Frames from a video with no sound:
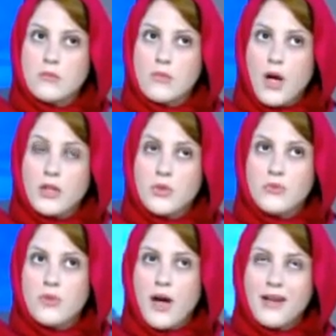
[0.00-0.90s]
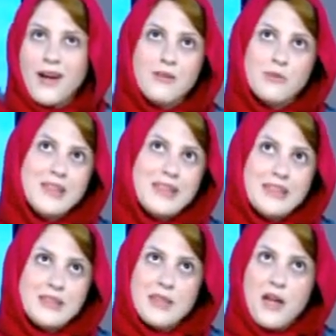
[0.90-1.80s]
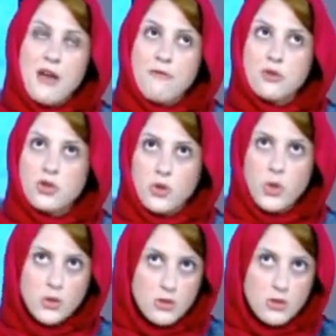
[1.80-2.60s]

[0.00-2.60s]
I can't really say that for sure,